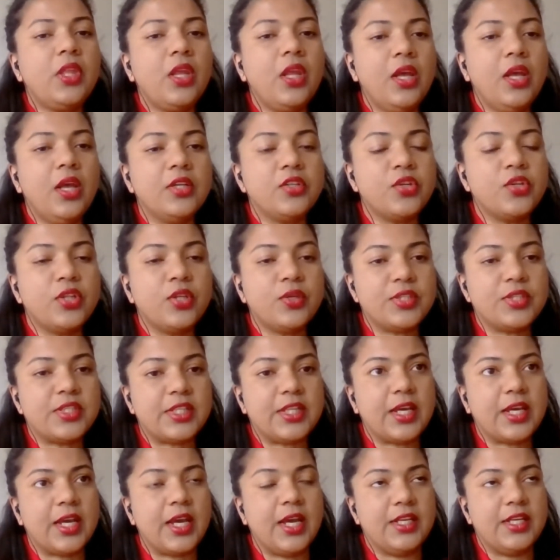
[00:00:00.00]
So those are
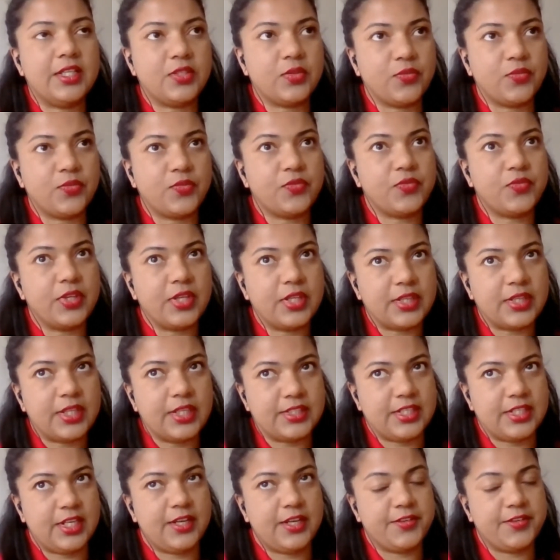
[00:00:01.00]
the kinds of
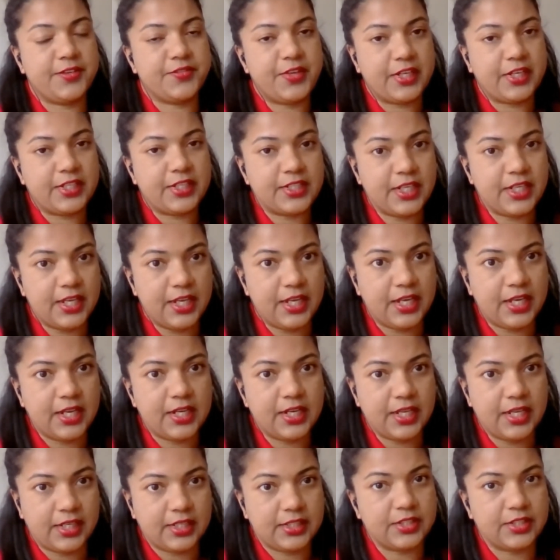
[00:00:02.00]
things that are affecting
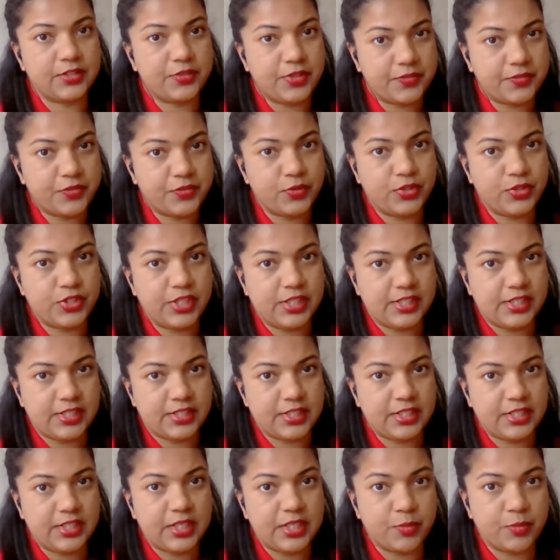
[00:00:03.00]
the refugees
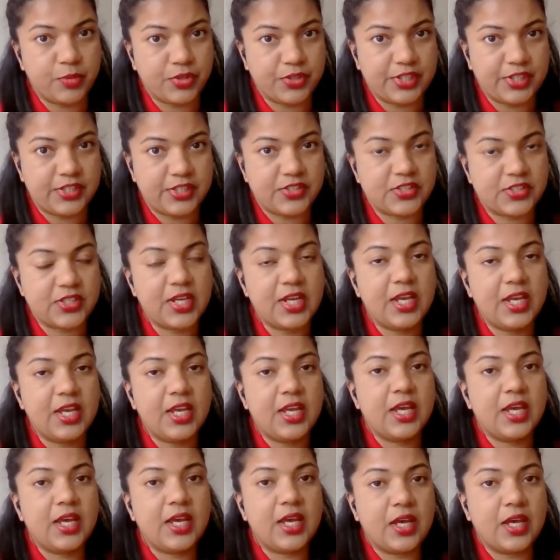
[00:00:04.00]
and immigrants
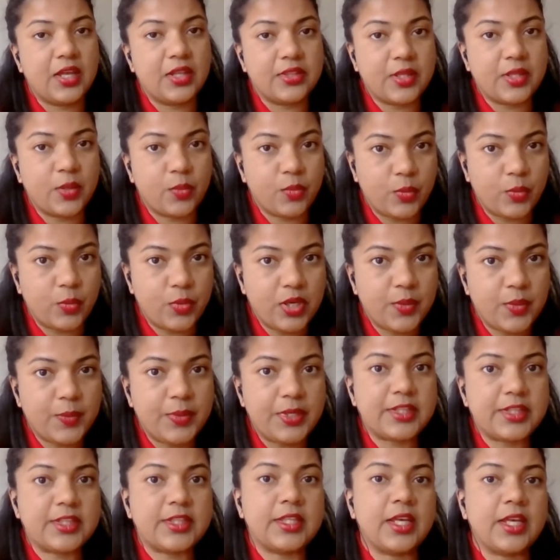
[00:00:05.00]
that we work
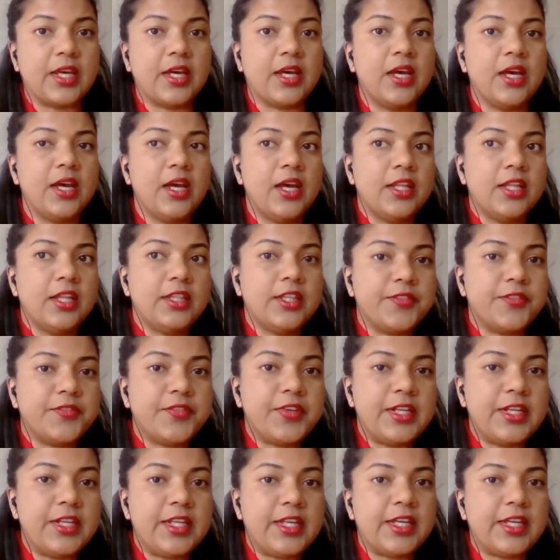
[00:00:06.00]
with. The
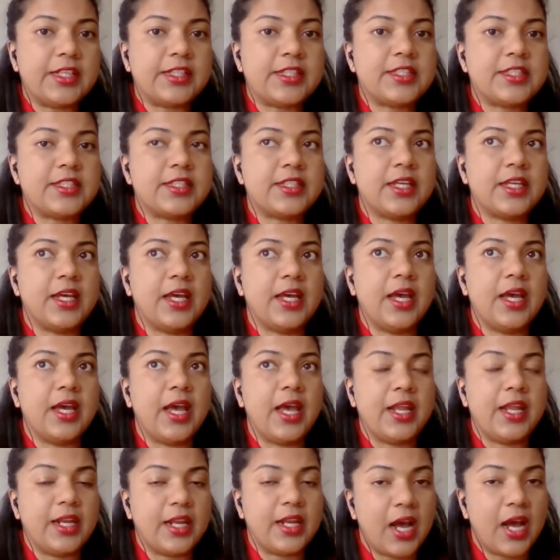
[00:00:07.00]
affiliates
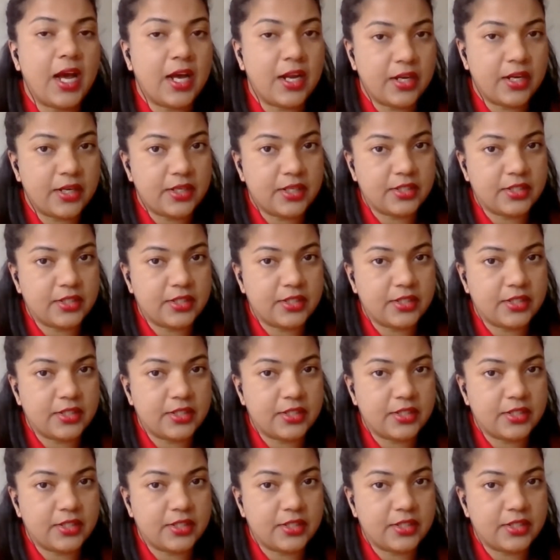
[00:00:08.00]
and our